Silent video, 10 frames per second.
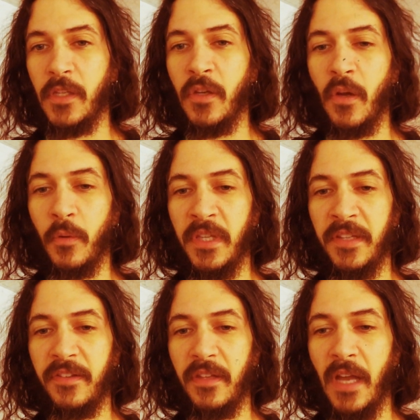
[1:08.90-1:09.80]
you know
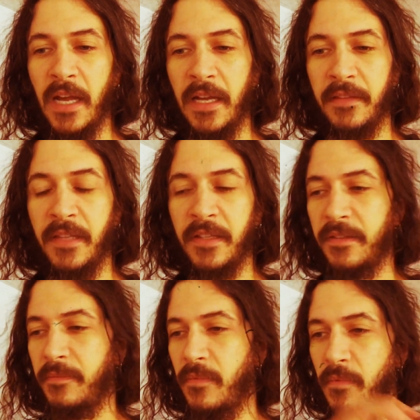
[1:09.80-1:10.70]
this uh,
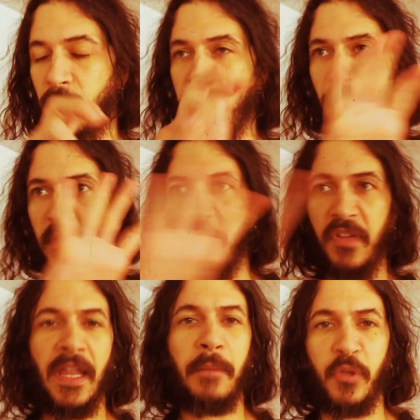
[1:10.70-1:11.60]
this when when you
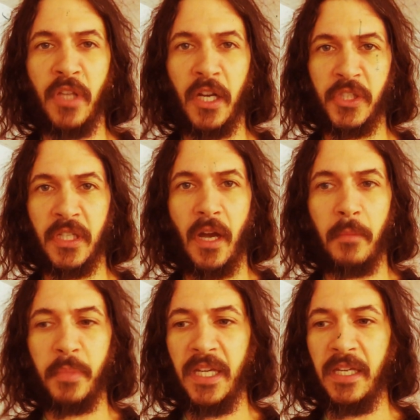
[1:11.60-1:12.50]
see that production
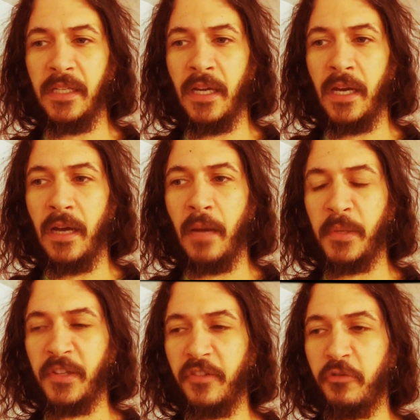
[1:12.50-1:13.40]
company uh, up
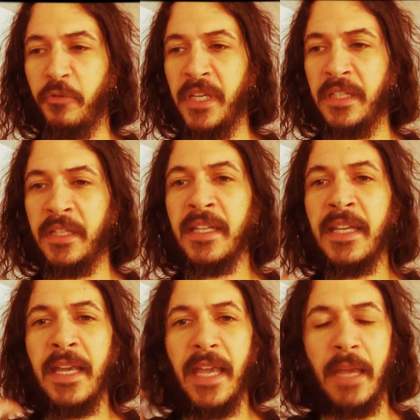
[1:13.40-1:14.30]
on the screen,
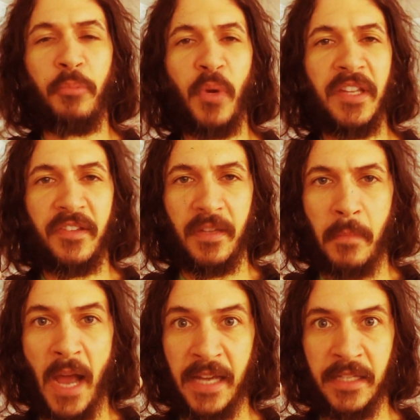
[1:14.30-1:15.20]
it brings to
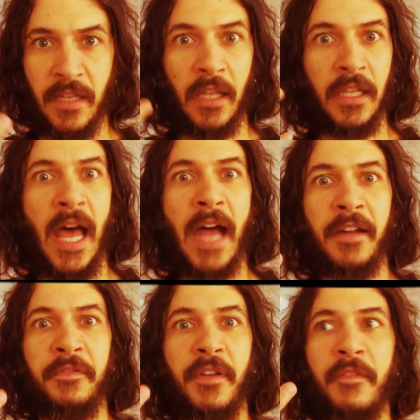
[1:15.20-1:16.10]
mind a lot
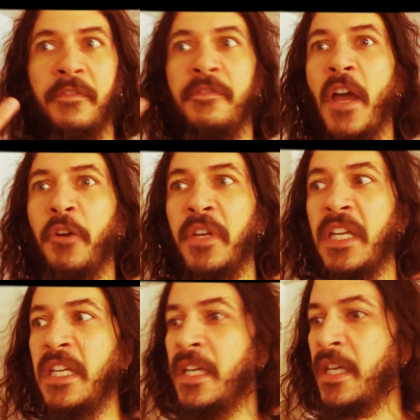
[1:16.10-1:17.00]
of
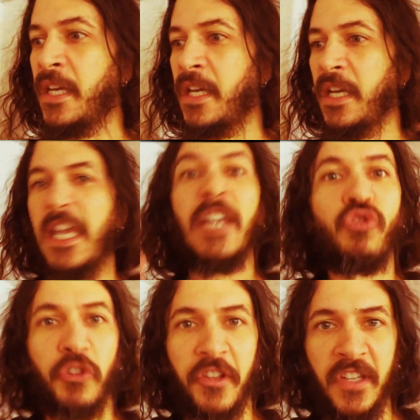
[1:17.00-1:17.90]
very
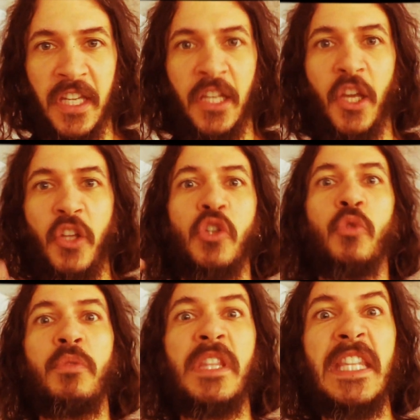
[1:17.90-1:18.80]
interesting,
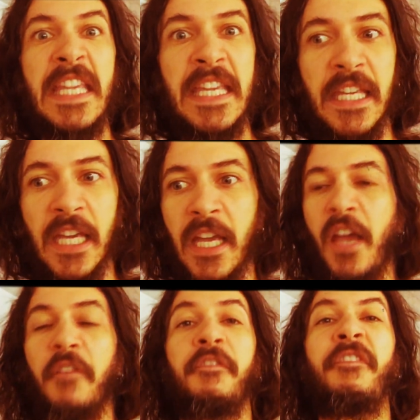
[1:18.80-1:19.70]
unique,
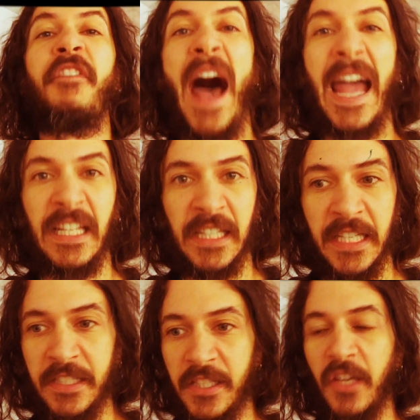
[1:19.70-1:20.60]

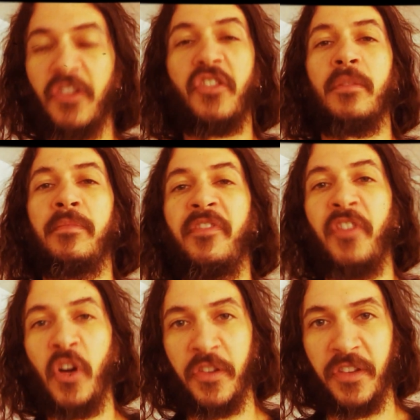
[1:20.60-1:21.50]
violent,
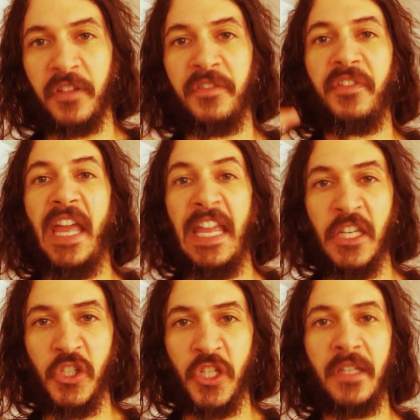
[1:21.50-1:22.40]
subversive
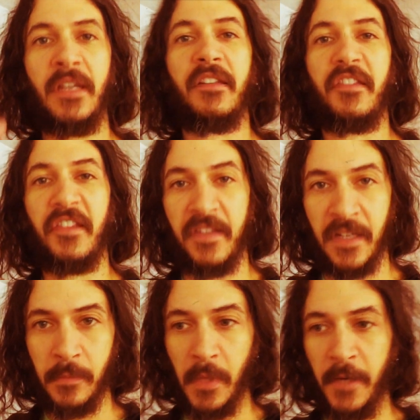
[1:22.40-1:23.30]
Asian
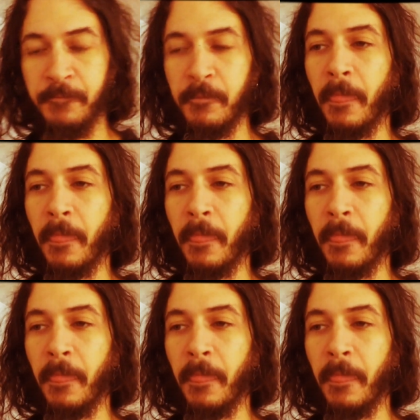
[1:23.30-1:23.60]
cinema.